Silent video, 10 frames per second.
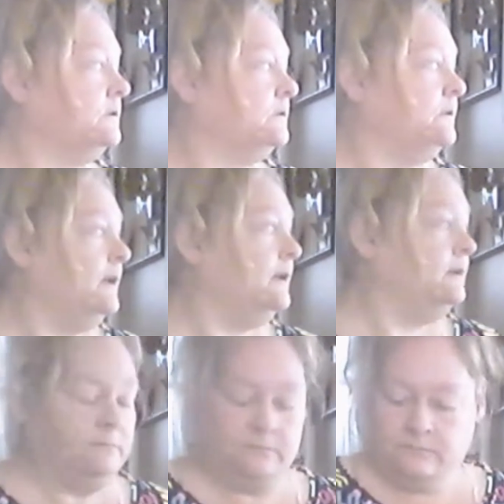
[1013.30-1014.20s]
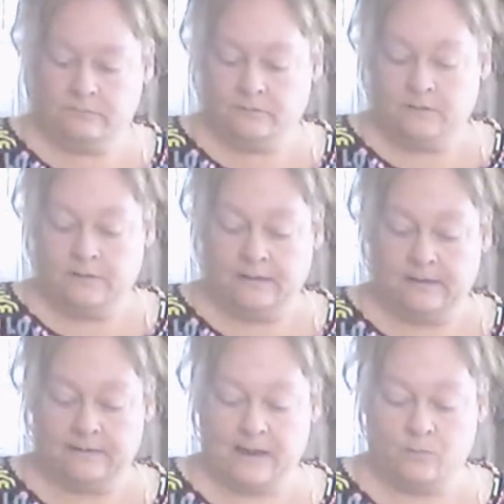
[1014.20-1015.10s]
Okay.
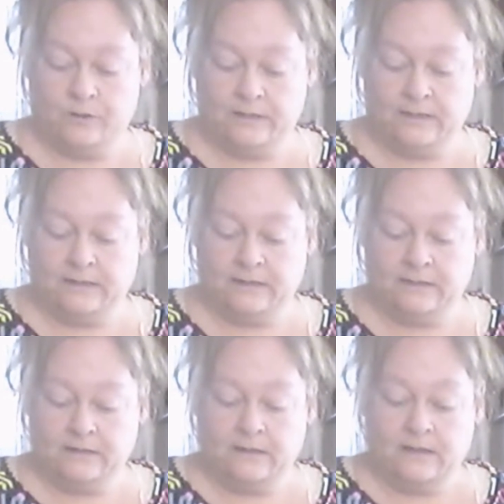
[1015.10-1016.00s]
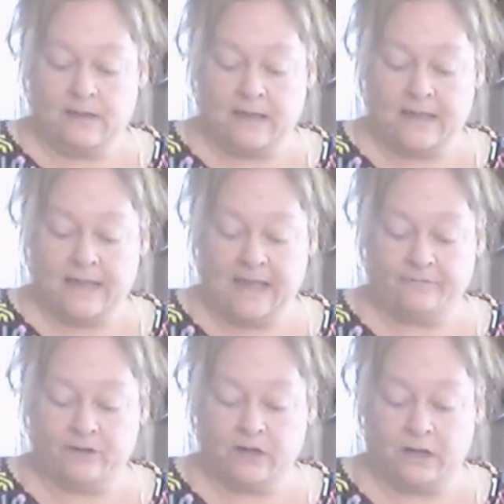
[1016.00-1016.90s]
And now we need a
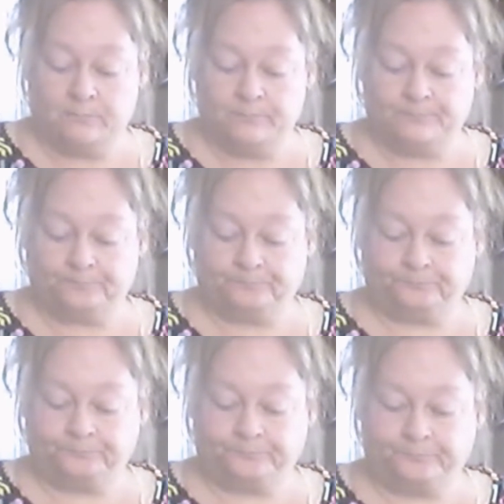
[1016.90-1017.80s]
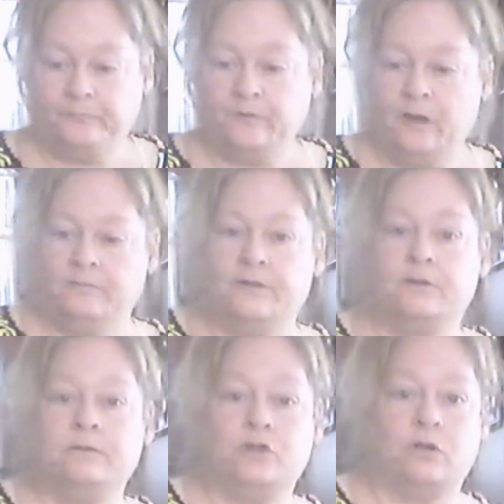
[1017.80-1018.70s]
half a cup of
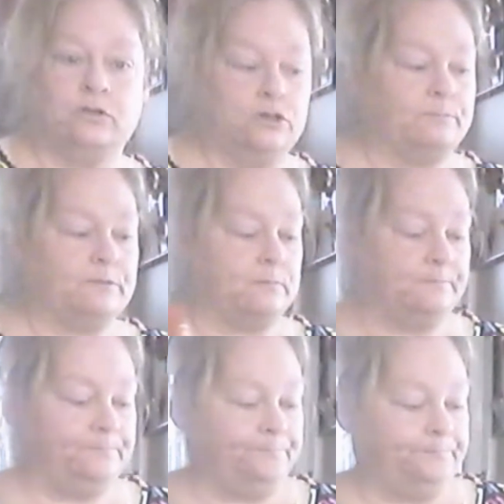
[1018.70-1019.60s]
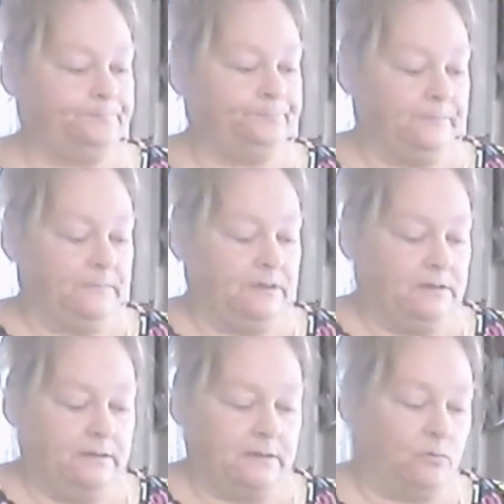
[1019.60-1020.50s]
the chocolate chips.
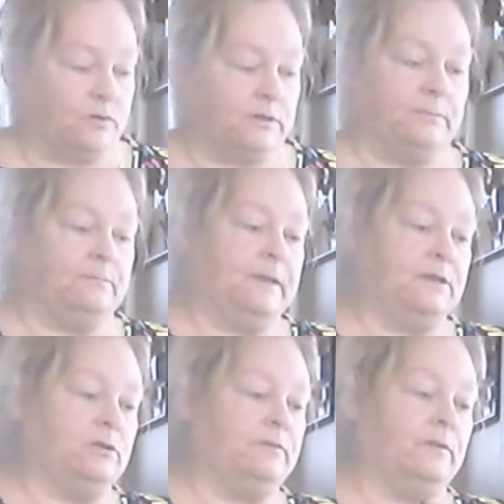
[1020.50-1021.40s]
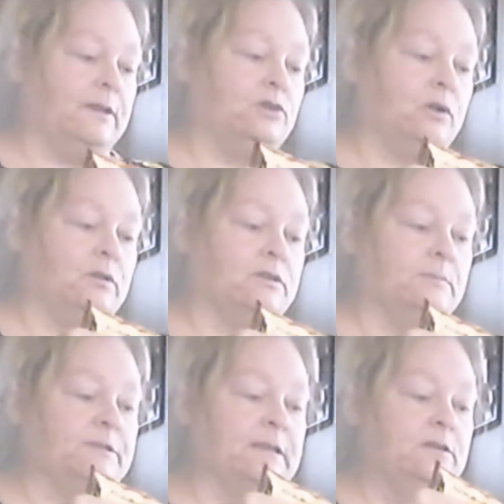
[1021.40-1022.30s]
And of course, I'm imagining if you like chocolate chips.